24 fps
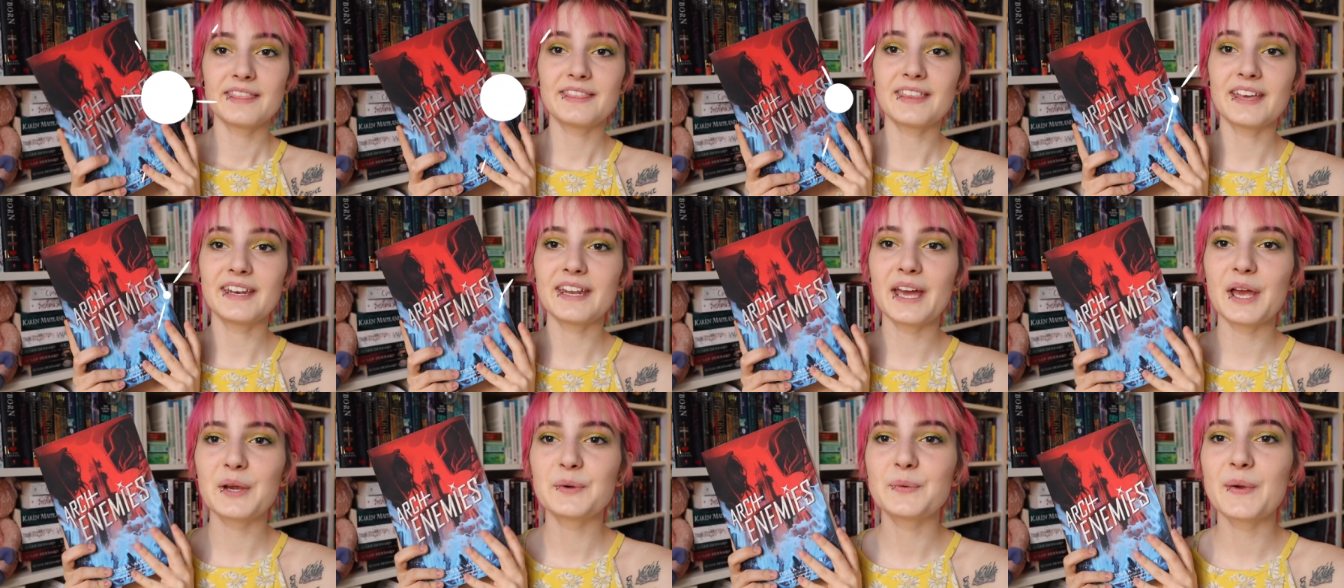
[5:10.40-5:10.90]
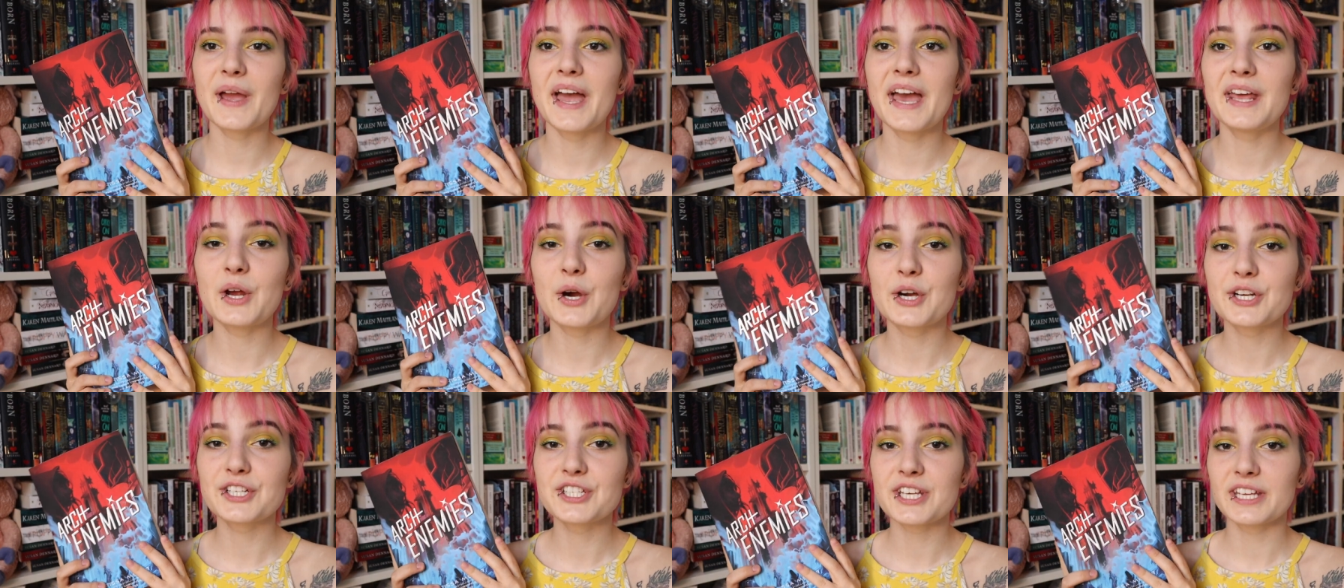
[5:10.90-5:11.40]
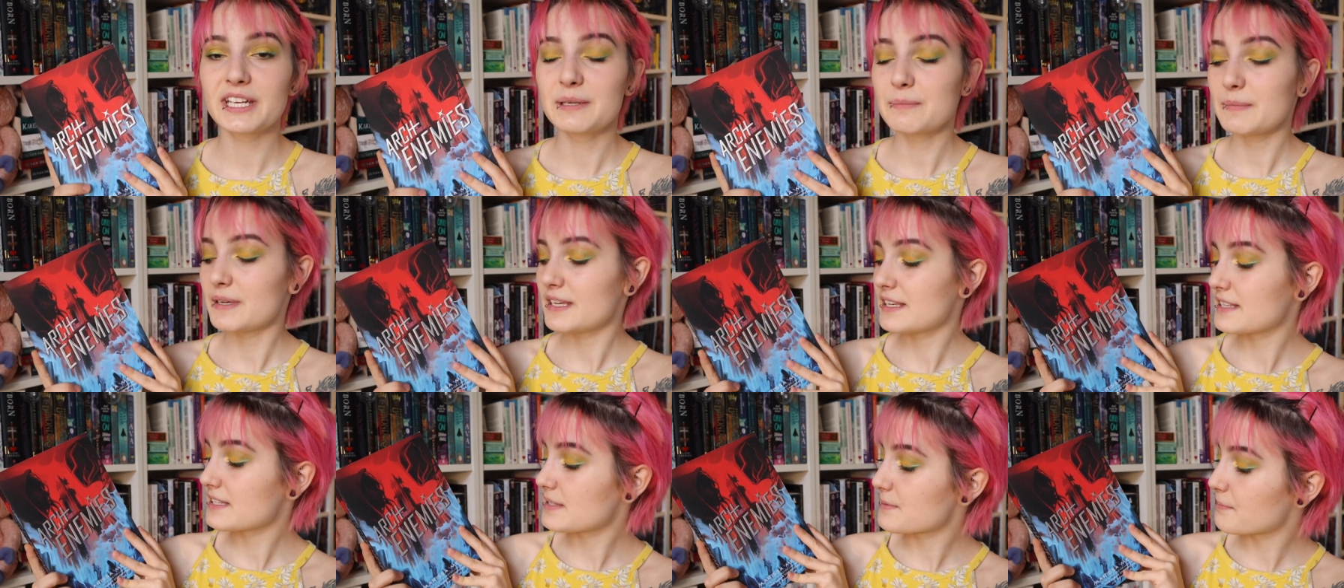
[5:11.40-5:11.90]
Then I read Arch
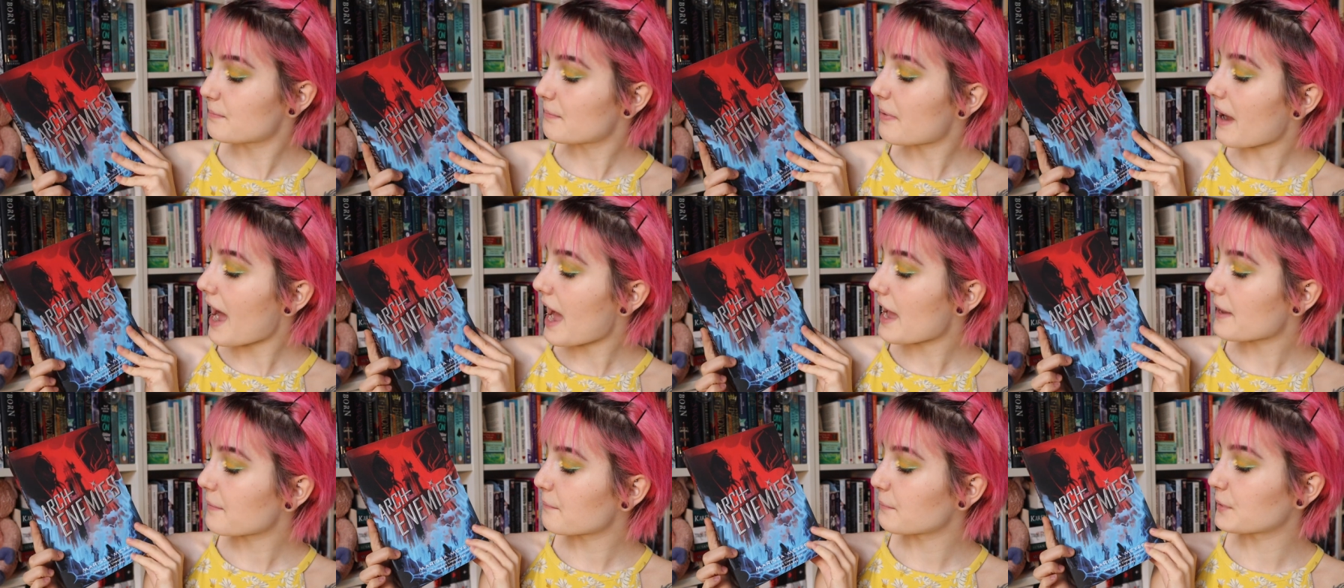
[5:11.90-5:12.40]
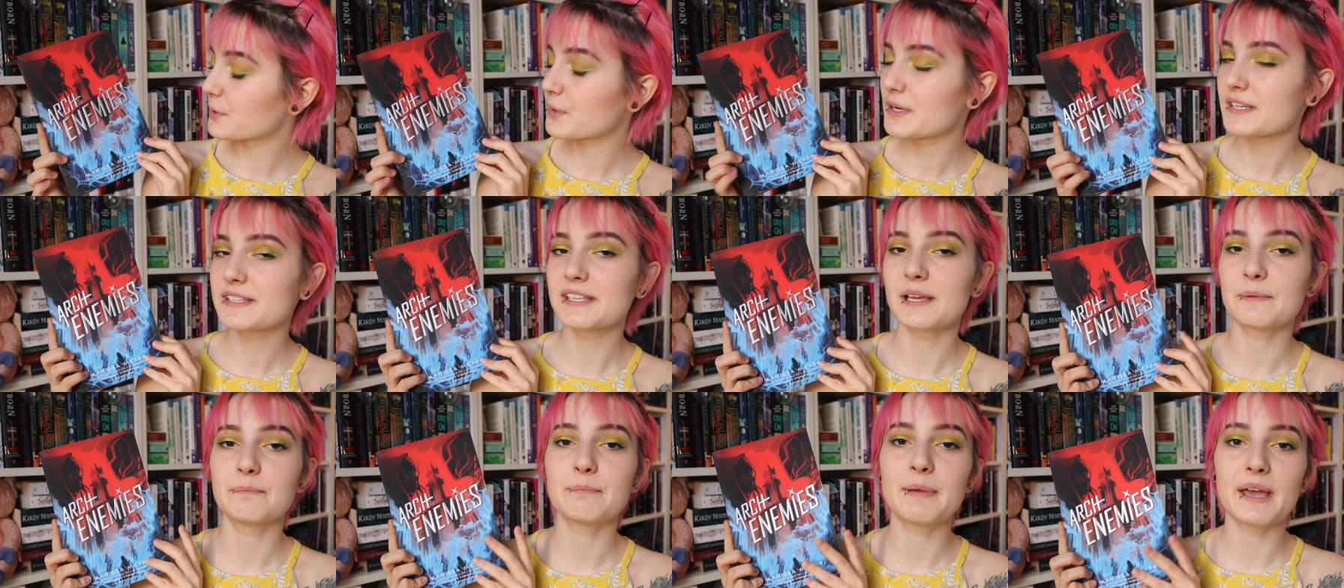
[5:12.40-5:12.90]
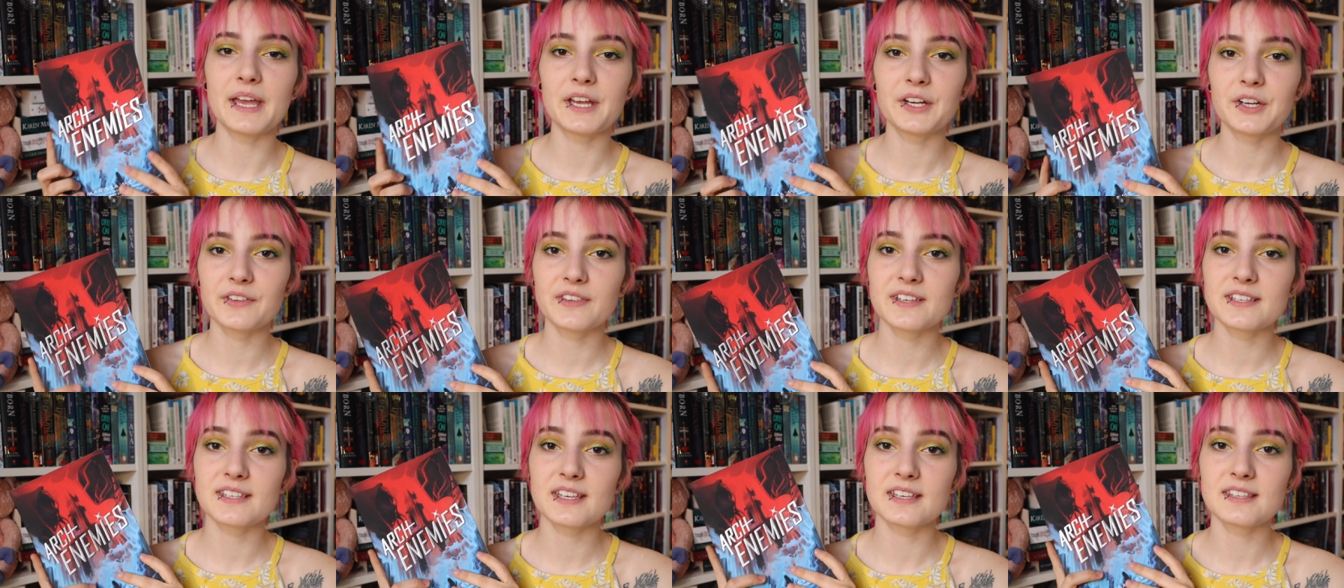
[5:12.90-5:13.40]
Enemies by Marissa
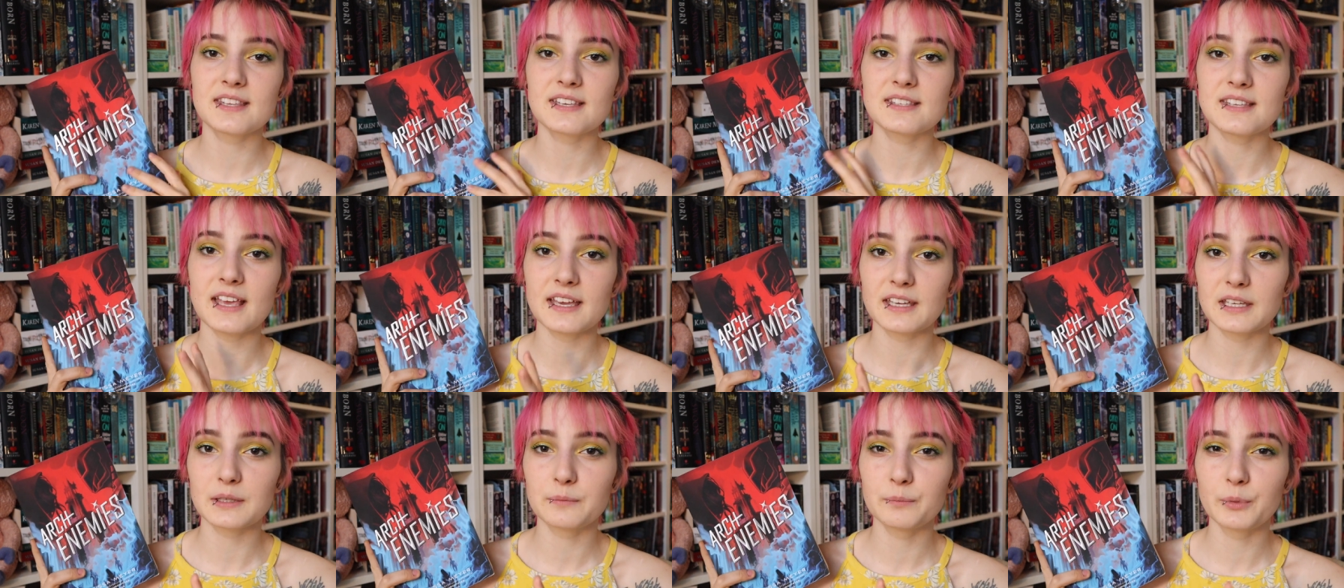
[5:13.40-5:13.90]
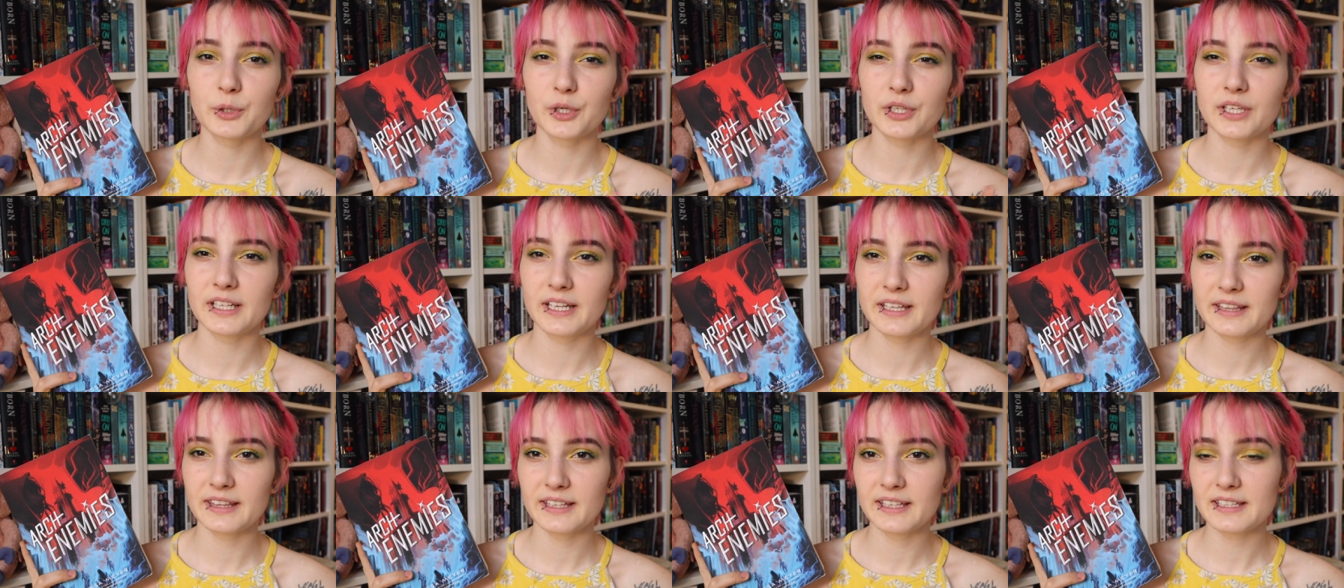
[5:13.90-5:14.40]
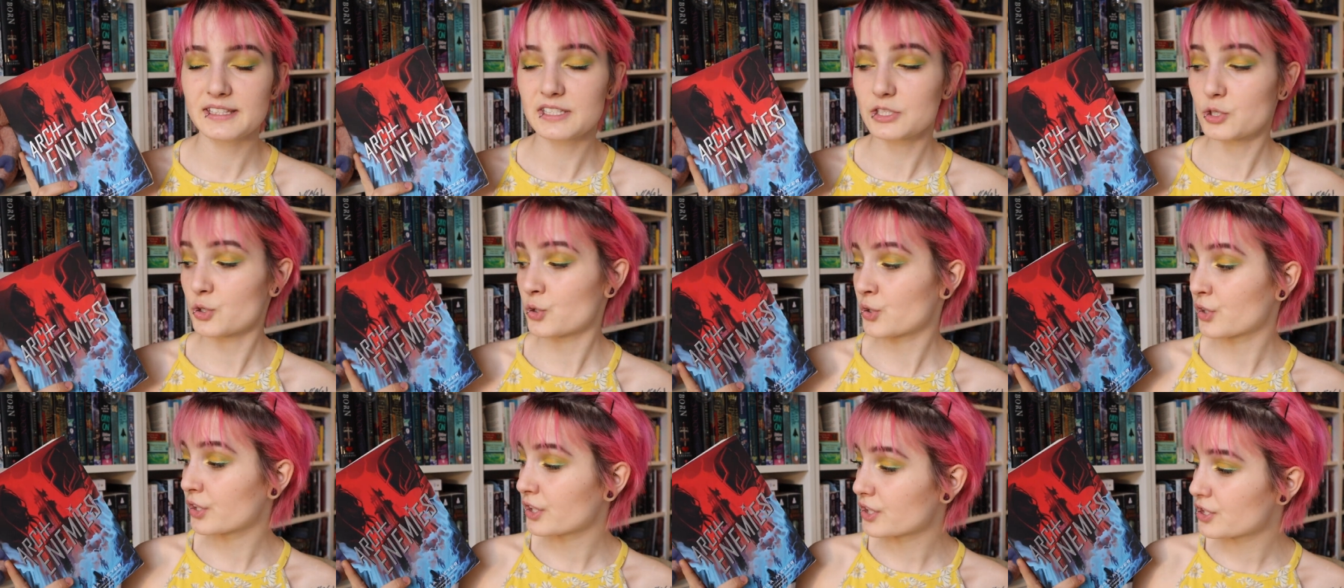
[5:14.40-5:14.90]
Meyer. This is the second book, and I think it's a
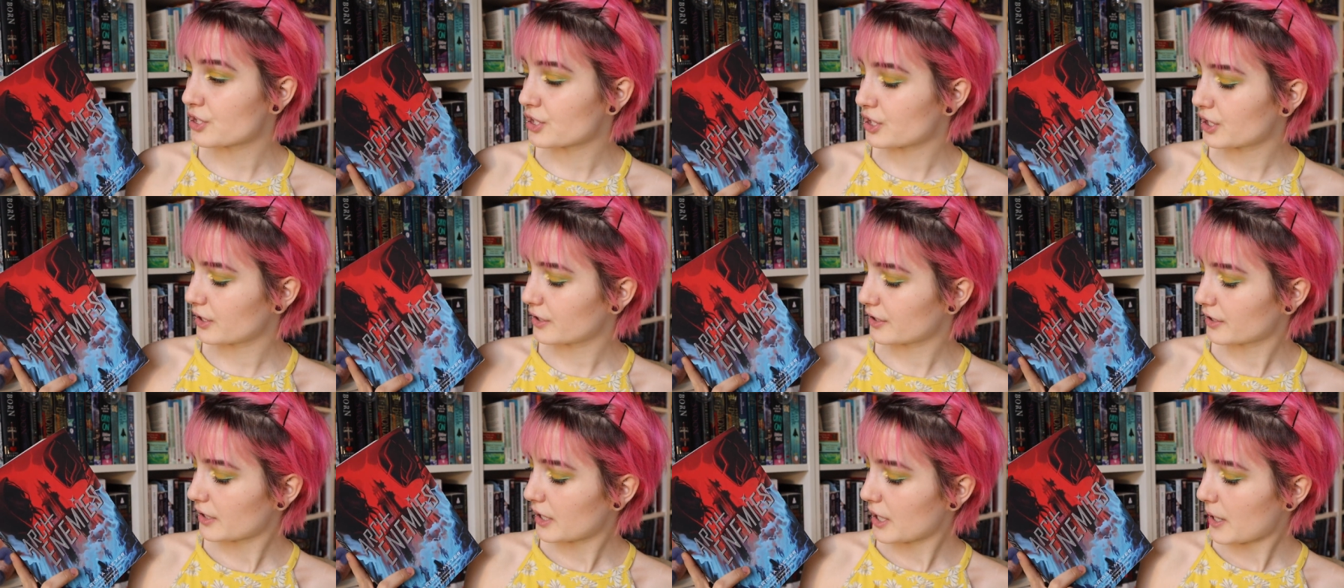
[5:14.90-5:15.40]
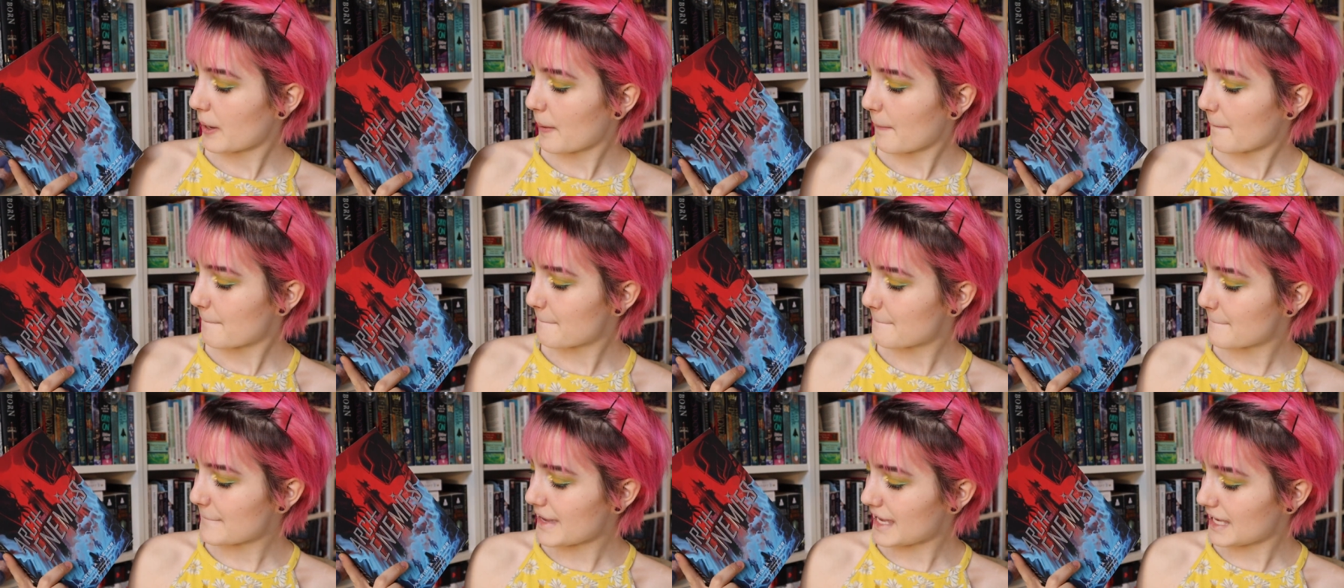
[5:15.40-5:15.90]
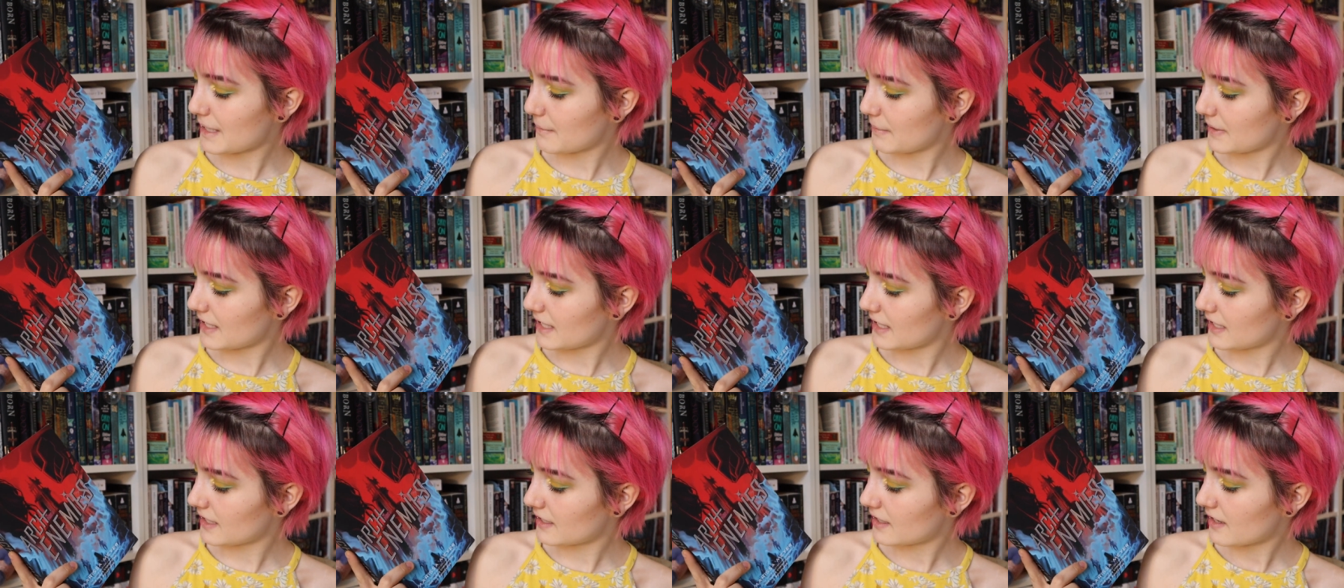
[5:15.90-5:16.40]
trilogy
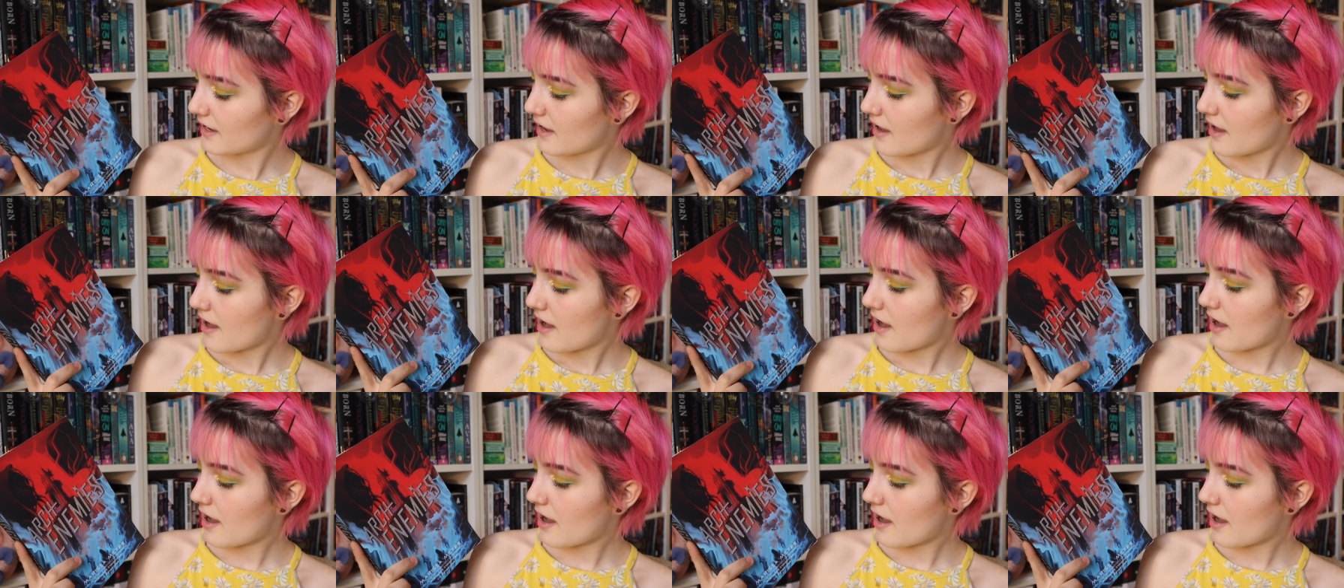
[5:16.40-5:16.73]
Maybe.